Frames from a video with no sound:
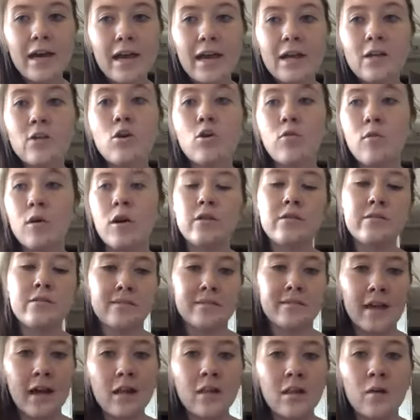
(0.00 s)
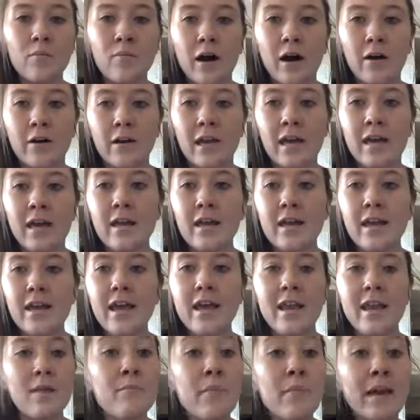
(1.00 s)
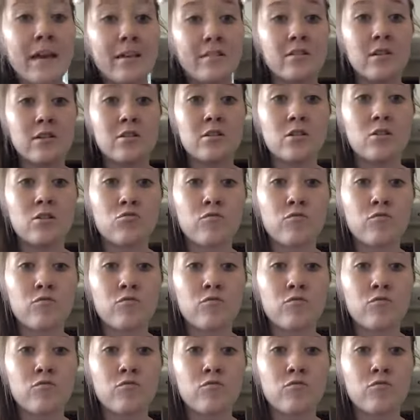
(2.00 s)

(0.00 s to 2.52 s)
and go on to tell about it, and it makes such a